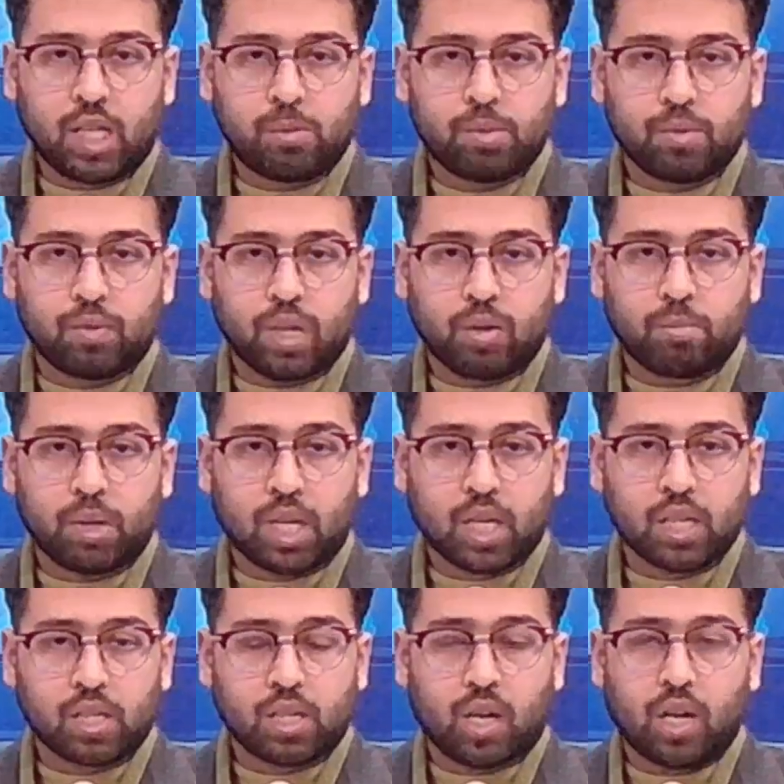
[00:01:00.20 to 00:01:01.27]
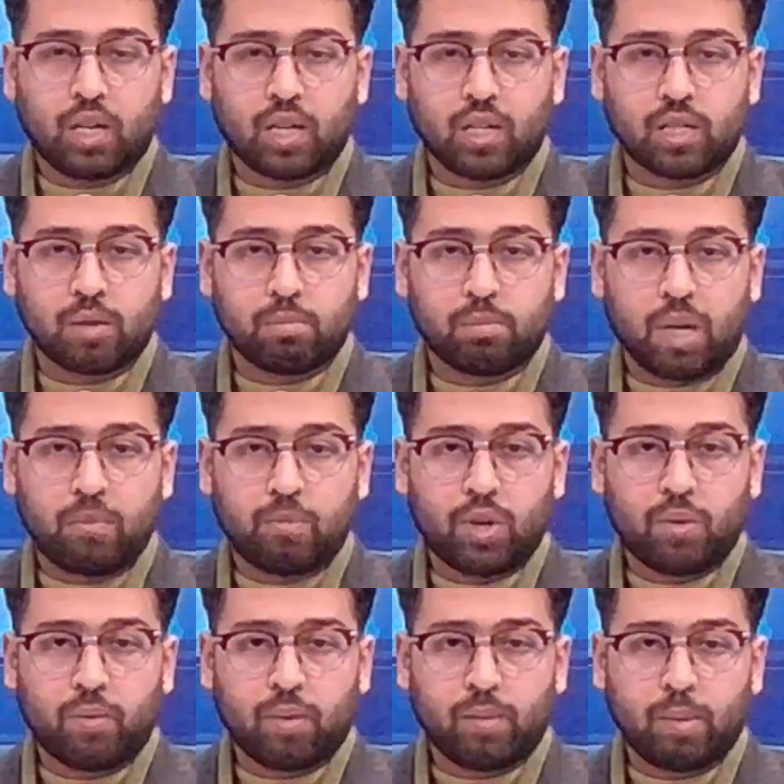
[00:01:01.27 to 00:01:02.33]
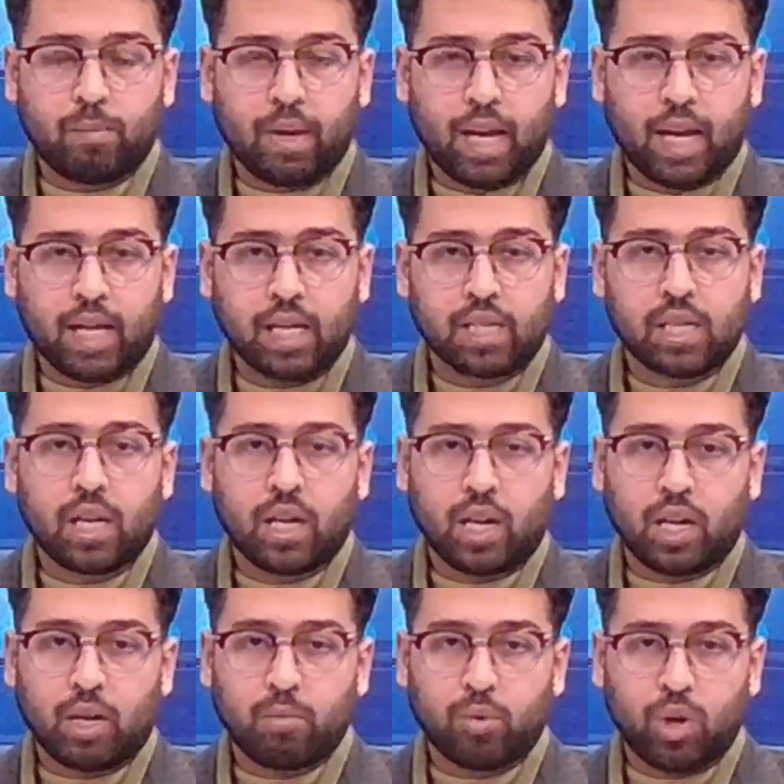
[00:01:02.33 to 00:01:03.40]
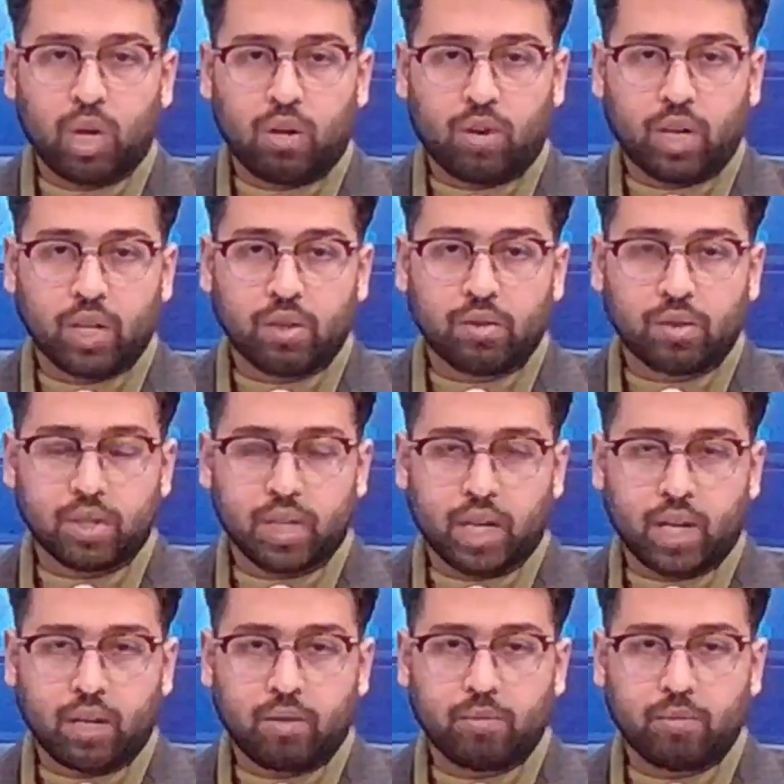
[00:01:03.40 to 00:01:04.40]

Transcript: between Pakistan and Zimbabwe will be played in Bulawayo today.